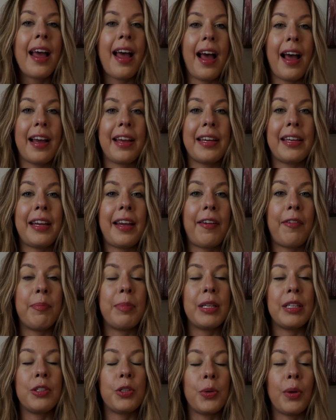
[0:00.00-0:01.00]
I have
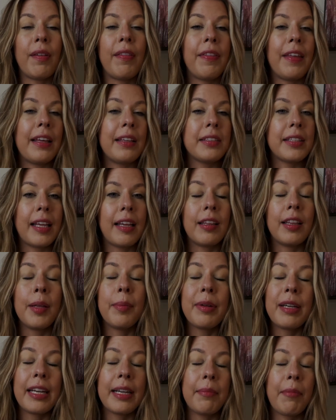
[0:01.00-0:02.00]
been doing things like
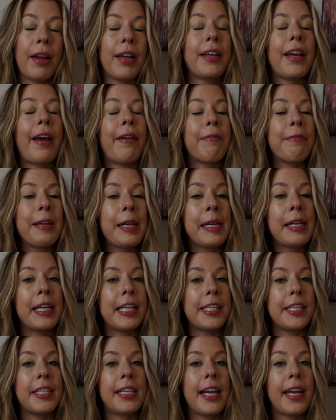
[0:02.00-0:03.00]
limiting my caffeine
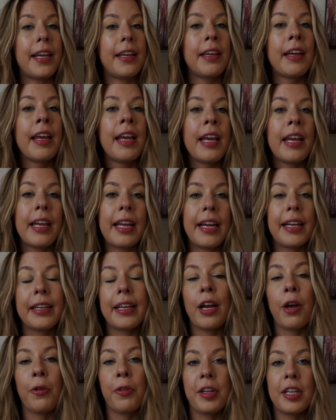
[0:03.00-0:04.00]
intake, eating a
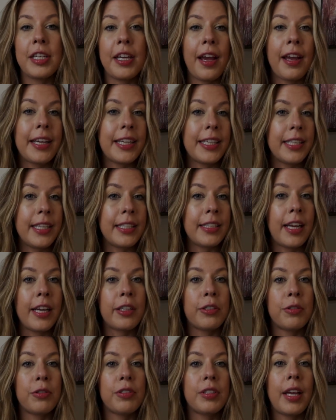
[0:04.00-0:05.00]
healthy diet, and
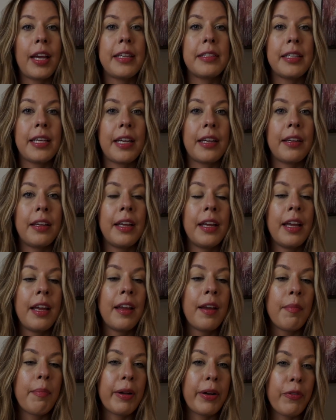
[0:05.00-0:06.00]
exercising,
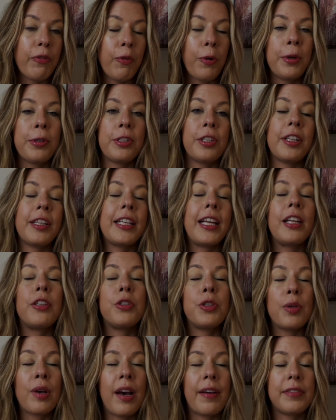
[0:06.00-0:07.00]
but unfortunately I
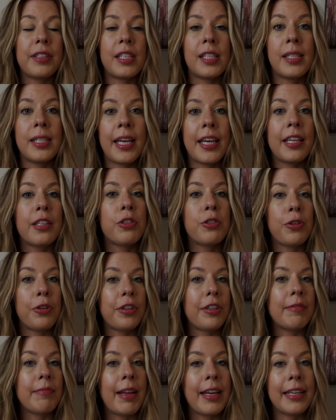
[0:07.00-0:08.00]
do have to take
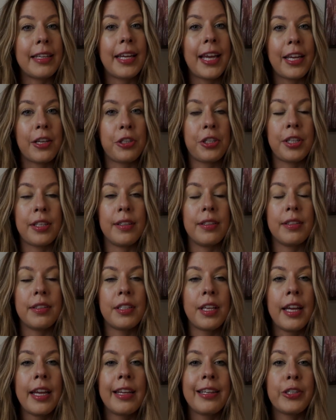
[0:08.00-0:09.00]
certain medications
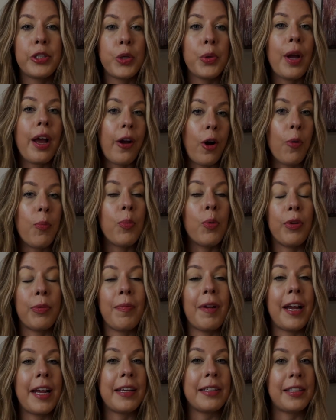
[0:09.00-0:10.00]
to help with
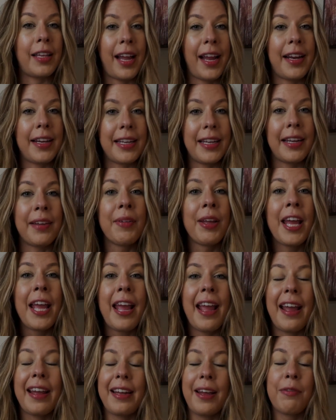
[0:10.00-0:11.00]
my anxiety.
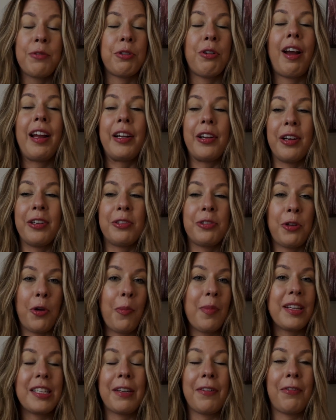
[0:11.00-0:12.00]
And I've tried so
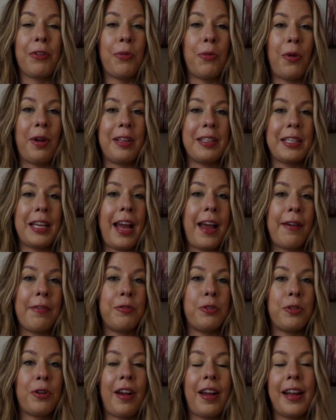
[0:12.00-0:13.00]
many different ones. I've
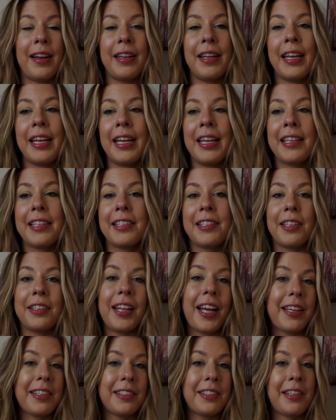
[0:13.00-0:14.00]
tried
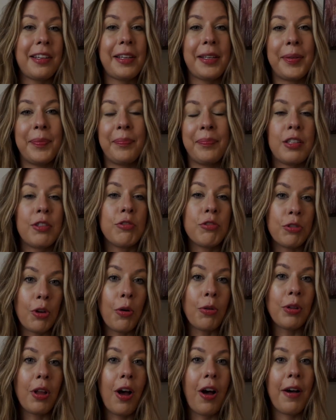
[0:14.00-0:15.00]
Celexa,
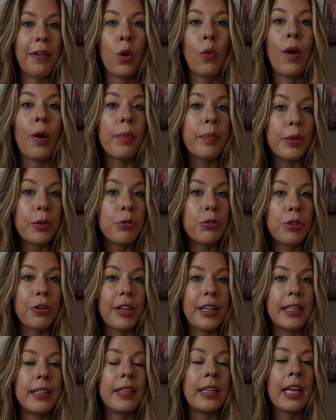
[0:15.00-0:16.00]
Zoloft,
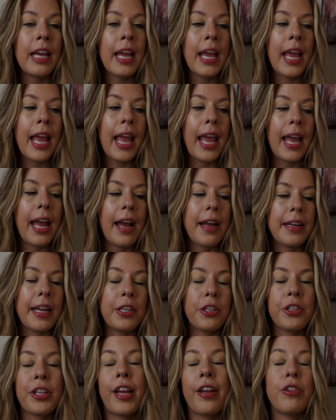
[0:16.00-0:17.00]
Wellbutrin, and I
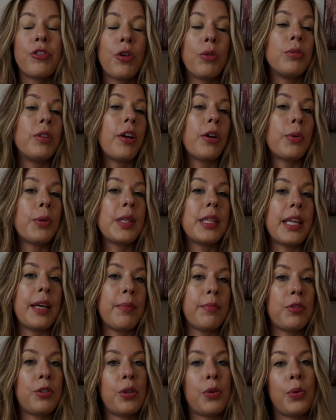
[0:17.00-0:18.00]
just had no luck with
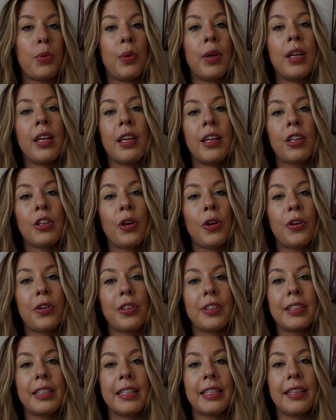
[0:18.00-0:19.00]
them. So
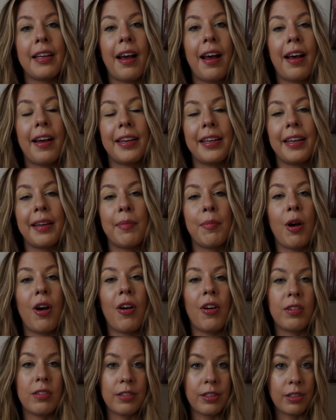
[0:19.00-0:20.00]
currently I am
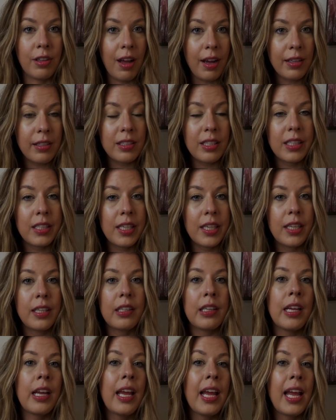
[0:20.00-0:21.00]
on
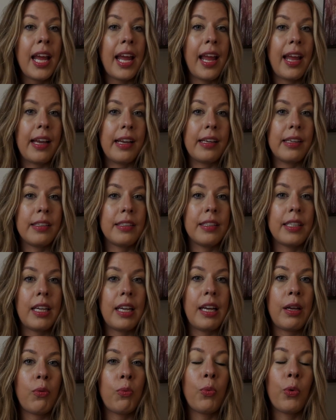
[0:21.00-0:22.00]
duloxetine, and
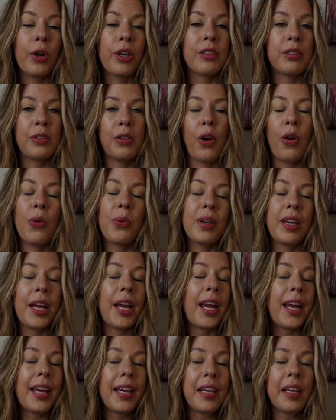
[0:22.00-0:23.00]
it works
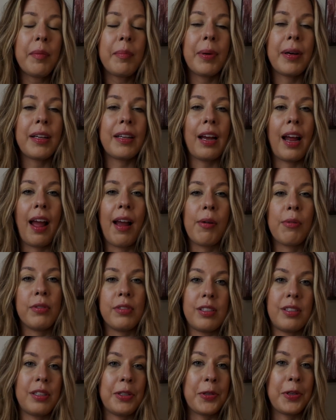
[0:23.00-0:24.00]
okay, but I will
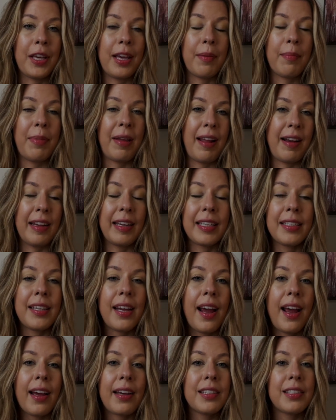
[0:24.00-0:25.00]
still get panic
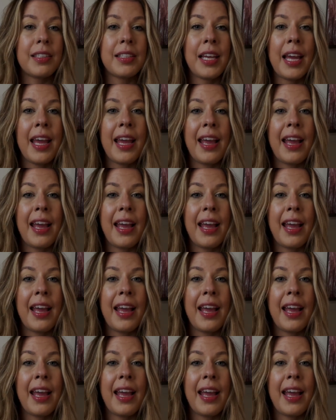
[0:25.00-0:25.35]
attacks.